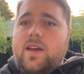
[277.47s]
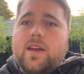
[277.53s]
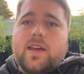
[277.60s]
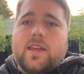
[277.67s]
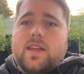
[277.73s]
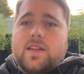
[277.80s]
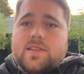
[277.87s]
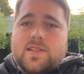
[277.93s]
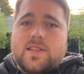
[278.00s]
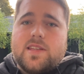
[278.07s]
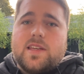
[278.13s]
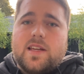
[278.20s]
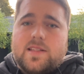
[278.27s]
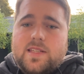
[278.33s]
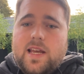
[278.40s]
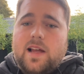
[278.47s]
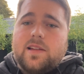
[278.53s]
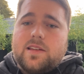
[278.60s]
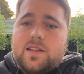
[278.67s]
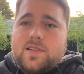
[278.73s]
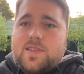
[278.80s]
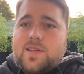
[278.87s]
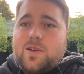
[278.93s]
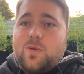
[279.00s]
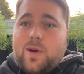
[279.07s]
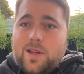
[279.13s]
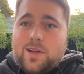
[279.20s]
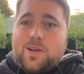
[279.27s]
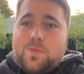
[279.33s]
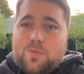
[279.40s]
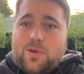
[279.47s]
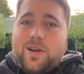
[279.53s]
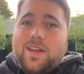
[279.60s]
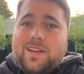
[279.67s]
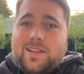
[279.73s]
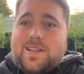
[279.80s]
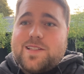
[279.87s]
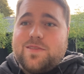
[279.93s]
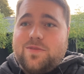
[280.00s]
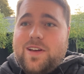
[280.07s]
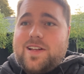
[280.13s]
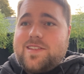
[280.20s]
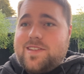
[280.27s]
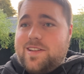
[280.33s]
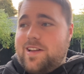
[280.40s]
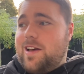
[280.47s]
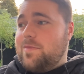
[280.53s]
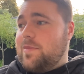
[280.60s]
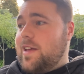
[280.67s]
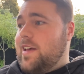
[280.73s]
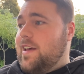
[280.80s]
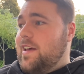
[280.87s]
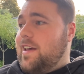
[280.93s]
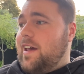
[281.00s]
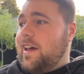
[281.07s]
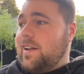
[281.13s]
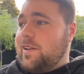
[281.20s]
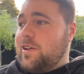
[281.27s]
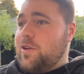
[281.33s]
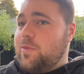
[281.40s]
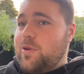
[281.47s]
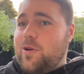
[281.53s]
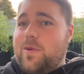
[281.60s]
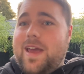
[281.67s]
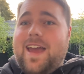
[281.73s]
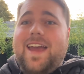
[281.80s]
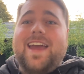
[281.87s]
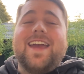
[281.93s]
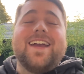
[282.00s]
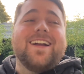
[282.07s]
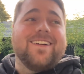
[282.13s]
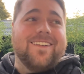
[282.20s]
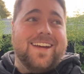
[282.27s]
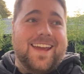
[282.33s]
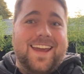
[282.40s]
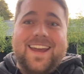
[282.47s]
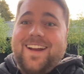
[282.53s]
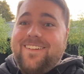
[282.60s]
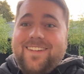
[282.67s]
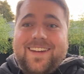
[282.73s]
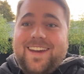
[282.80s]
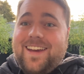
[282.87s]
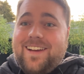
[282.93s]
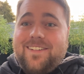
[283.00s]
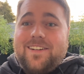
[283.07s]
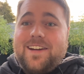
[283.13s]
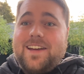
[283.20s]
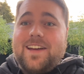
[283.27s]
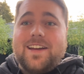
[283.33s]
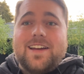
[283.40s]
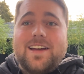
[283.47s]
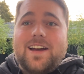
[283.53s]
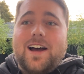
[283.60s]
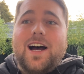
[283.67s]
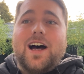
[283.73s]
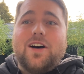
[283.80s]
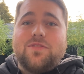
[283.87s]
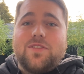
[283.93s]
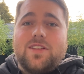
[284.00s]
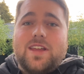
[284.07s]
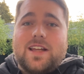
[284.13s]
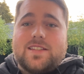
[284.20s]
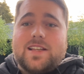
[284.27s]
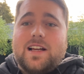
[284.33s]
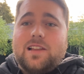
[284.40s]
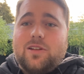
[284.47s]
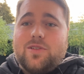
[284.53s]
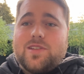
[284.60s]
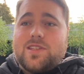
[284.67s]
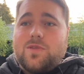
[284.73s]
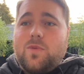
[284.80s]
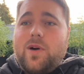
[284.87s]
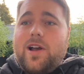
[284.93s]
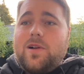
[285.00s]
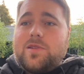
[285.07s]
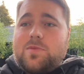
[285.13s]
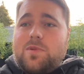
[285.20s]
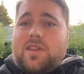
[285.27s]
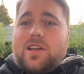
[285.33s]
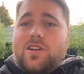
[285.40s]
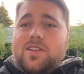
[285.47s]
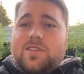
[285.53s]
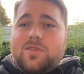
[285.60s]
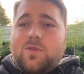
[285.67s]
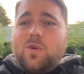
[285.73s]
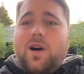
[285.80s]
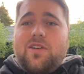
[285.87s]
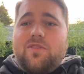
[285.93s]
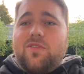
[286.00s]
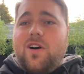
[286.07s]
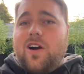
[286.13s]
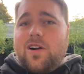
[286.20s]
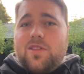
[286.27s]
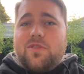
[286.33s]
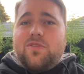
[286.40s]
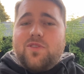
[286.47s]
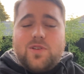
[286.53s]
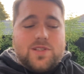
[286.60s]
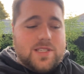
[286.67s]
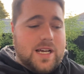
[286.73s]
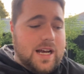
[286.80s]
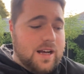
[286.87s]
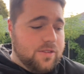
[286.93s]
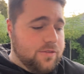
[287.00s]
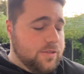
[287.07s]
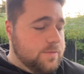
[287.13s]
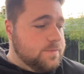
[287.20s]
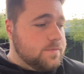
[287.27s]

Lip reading: against the Italians, who are going to bring it. Let's face it, Italy will be angry after that loss to Wales where they couldn't quite fire in the first half.